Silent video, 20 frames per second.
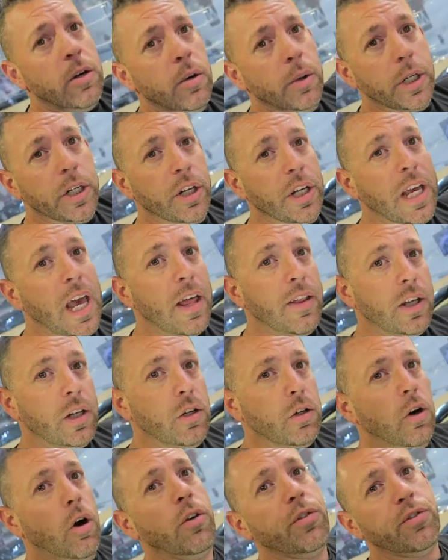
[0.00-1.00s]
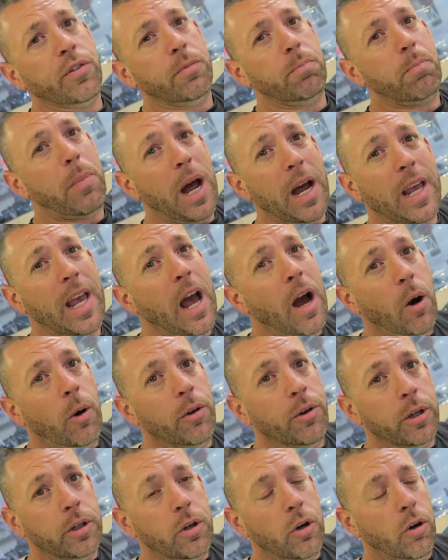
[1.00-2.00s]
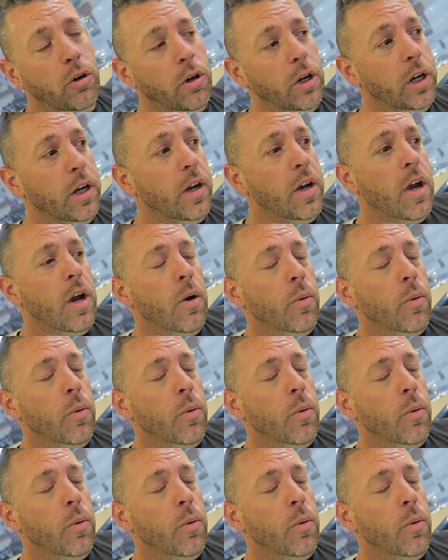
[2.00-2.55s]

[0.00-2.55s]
we're going to get the gloss back out on the colour,